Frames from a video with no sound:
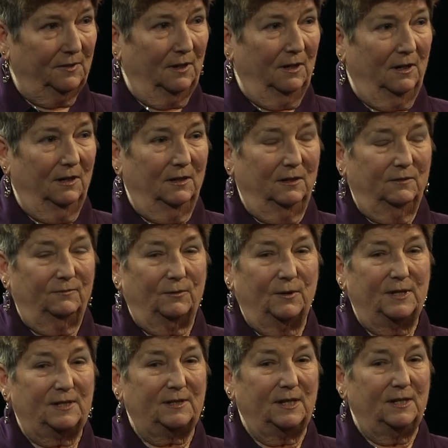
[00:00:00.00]
For
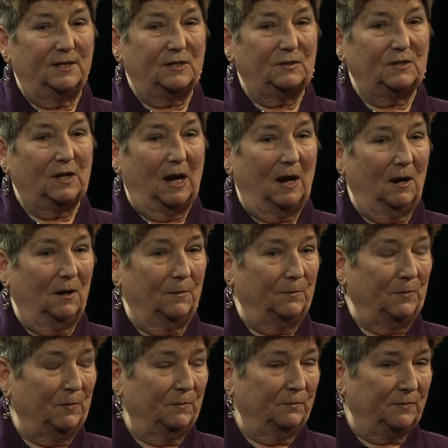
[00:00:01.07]
instance,
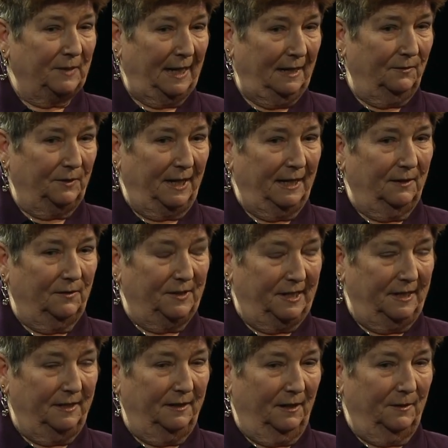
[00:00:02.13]

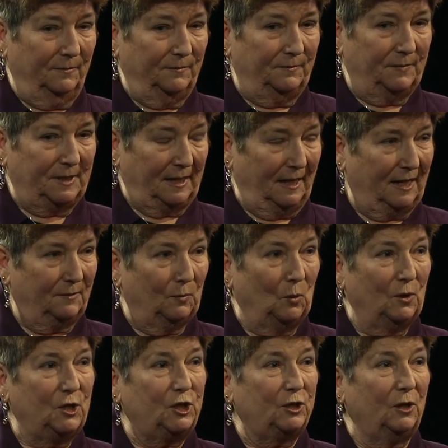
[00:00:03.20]
the select
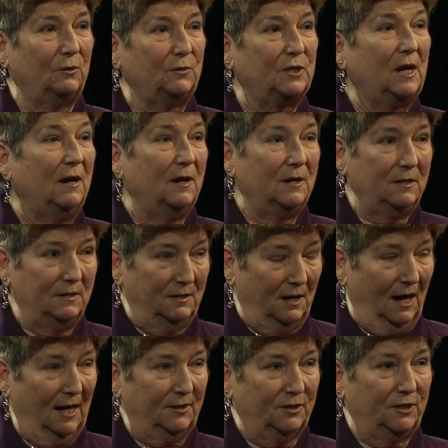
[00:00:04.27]
board chose
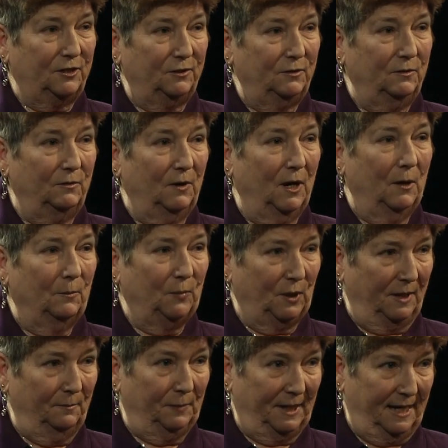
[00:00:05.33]
not to put
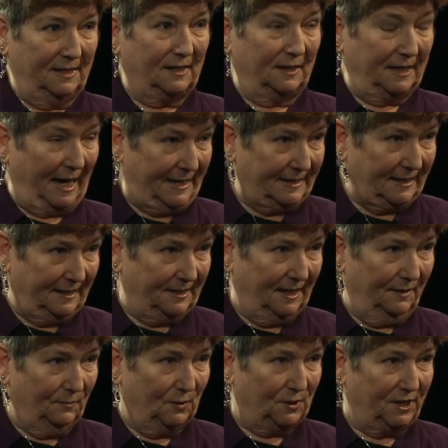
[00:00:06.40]
in place a
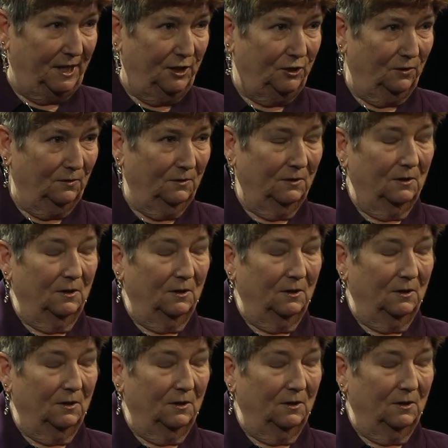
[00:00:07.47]
licensing procedure,